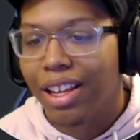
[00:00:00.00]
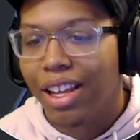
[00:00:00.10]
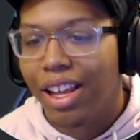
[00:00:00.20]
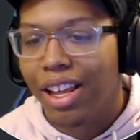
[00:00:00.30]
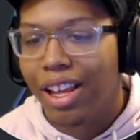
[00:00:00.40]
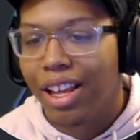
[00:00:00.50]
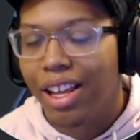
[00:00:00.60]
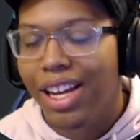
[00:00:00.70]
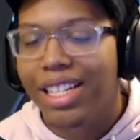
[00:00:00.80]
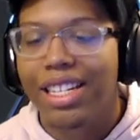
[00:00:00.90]

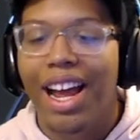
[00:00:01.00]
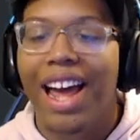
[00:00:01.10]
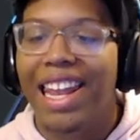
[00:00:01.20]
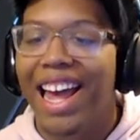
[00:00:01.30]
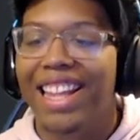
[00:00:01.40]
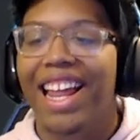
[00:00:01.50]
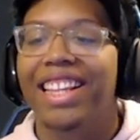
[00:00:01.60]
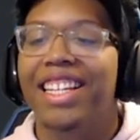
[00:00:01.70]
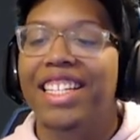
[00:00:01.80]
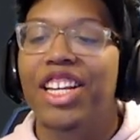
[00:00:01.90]
It's not like,
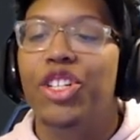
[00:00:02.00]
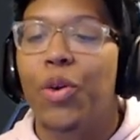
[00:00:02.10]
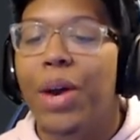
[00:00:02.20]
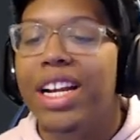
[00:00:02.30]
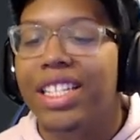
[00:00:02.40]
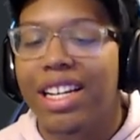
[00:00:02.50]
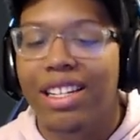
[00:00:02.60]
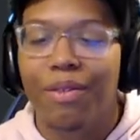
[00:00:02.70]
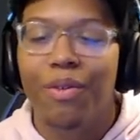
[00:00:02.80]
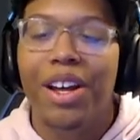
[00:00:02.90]
like the situation
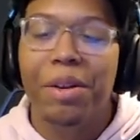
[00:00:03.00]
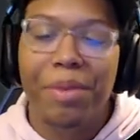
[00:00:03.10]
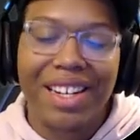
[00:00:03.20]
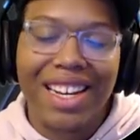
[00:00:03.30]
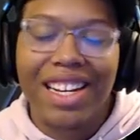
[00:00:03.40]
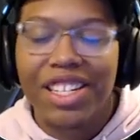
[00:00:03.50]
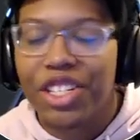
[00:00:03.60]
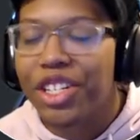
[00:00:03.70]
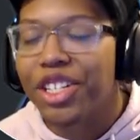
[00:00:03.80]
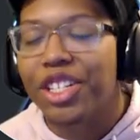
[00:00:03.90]
is funny, but niggas
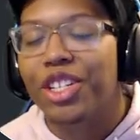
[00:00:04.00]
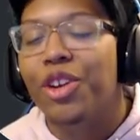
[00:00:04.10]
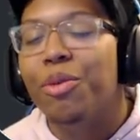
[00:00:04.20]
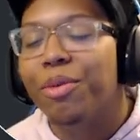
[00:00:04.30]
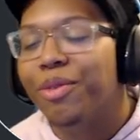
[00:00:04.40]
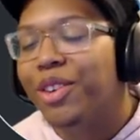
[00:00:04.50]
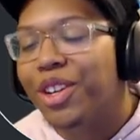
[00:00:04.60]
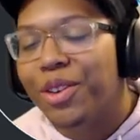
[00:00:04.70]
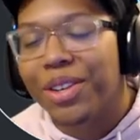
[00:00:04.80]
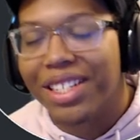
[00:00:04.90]
is just stupid for
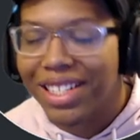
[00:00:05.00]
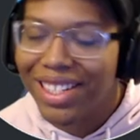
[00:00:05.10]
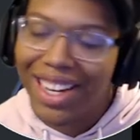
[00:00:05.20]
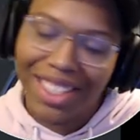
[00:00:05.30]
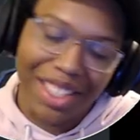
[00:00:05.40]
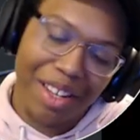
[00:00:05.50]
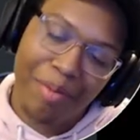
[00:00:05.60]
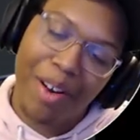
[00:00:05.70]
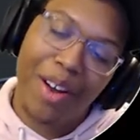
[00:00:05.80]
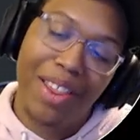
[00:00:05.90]
doing shit like that,
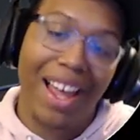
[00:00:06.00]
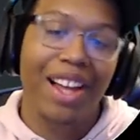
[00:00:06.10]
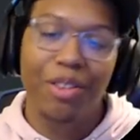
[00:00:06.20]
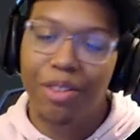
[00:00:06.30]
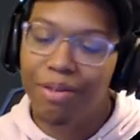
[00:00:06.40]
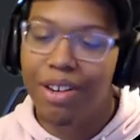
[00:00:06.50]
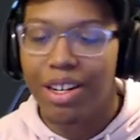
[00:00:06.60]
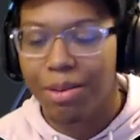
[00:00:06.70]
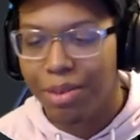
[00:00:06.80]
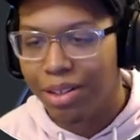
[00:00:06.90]
bro, and that's what's funny
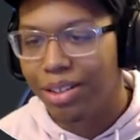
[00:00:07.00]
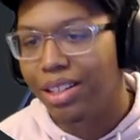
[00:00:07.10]
about.